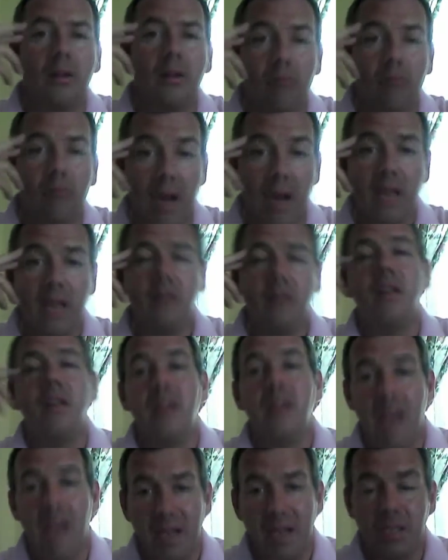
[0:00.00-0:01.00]
Right?
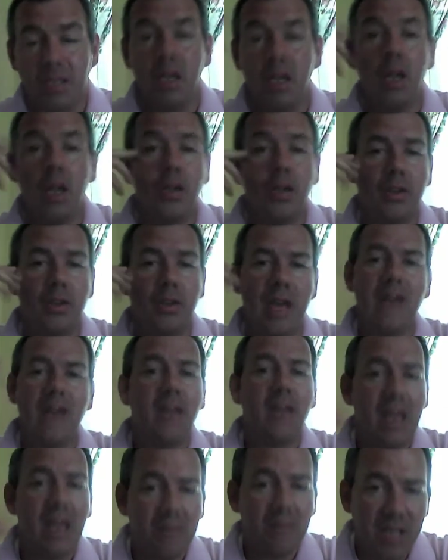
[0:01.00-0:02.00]
Yes. So now you
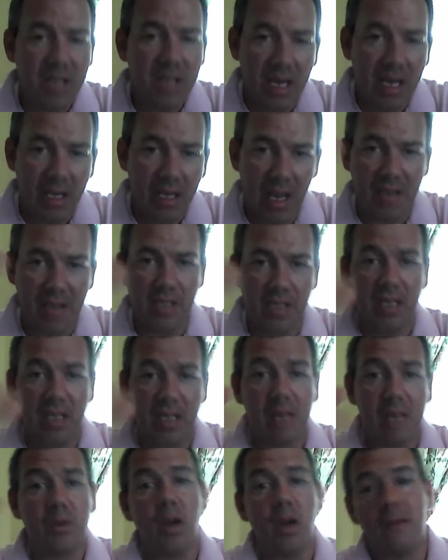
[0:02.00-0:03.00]
get them saying yes, and you
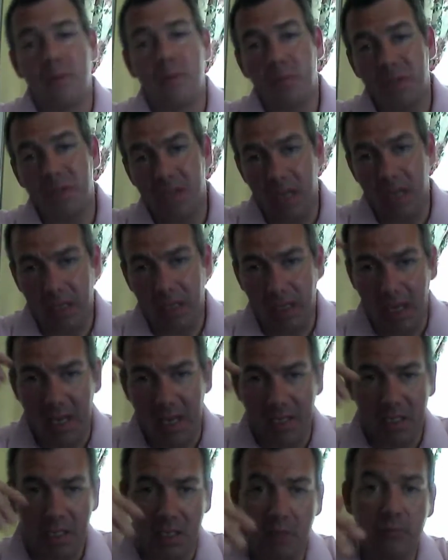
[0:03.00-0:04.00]
get them comfortable saying
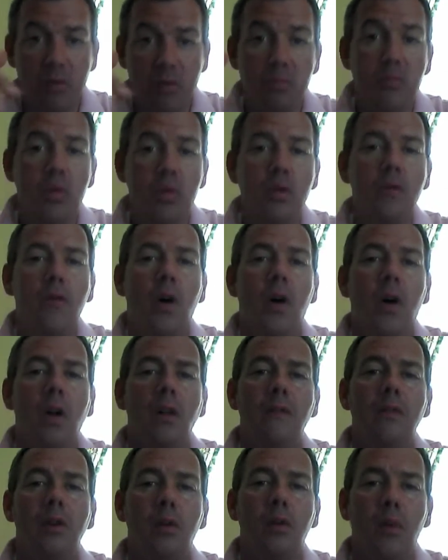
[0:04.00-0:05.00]
yes, and you remove all
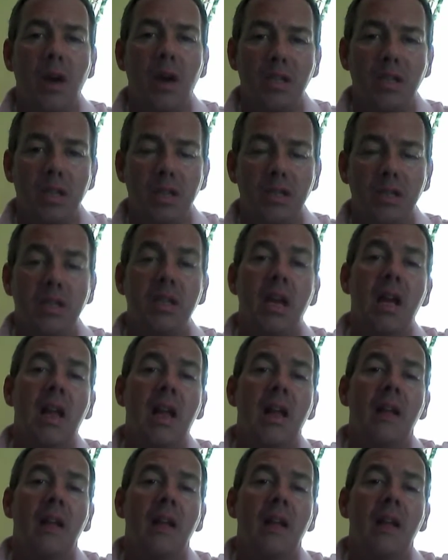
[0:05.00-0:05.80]
of the questions